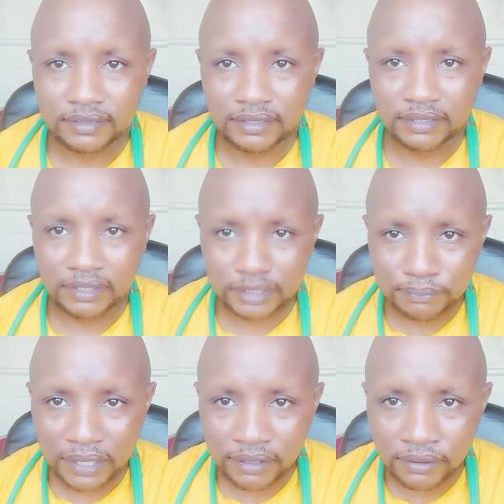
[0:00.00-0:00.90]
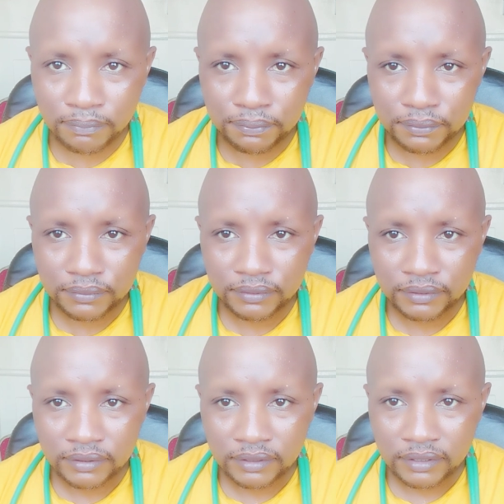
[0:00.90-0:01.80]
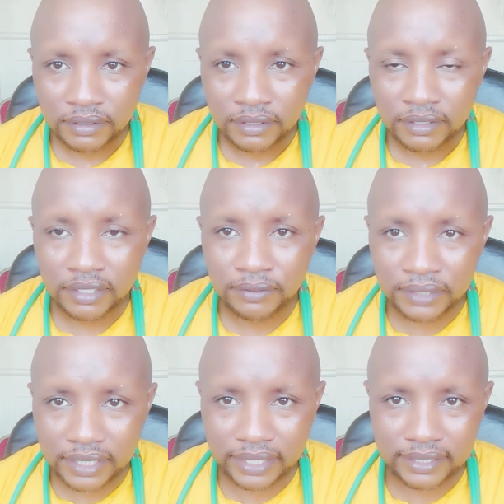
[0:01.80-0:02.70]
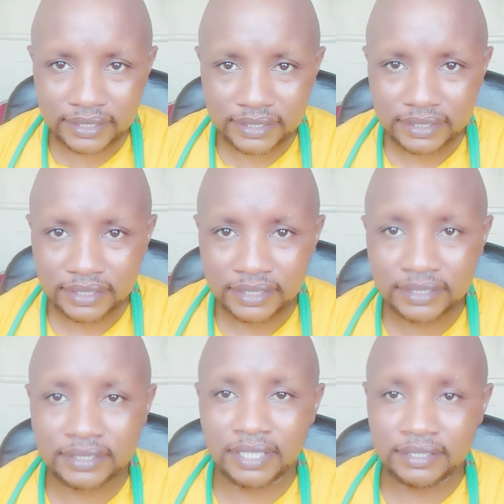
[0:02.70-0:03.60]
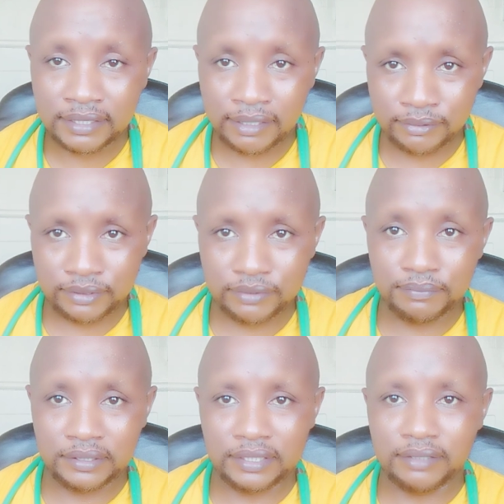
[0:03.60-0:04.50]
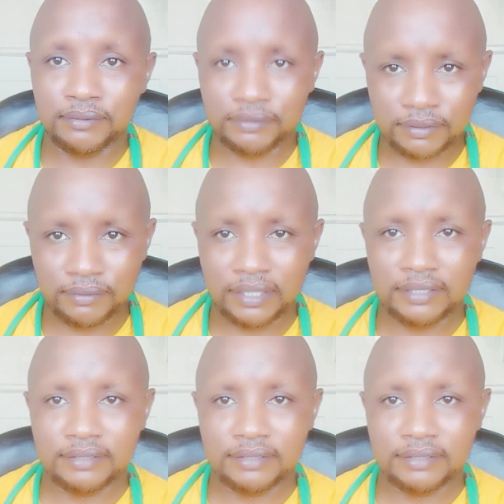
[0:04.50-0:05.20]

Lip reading: It's my hope the weekend is turning out to be a good one.